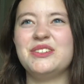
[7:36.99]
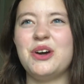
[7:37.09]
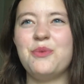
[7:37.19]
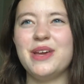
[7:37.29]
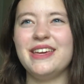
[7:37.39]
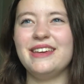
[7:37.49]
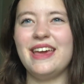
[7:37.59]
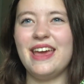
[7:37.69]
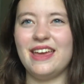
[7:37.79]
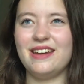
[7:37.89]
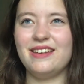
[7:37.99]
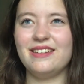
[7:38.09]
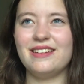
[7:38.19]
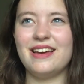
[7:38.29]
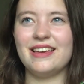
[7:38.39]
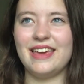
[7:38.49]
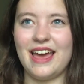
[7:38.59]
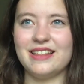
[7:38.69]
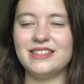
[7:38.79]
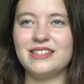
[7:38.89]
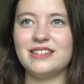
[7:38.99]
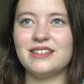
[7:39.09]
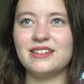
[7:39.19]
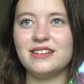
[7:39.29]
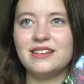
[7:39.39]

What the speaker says: going in against